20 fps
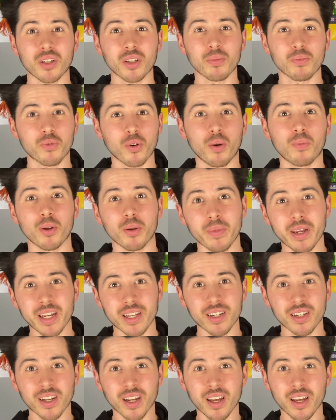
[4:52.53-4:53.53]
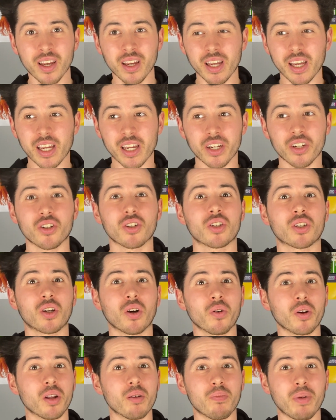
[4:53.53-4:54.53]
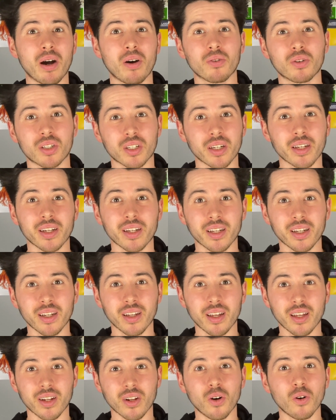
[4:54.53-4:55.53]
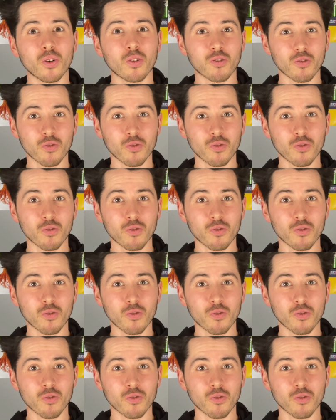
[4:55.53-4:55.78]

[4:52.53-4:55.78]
The problem is he's just going about it in all the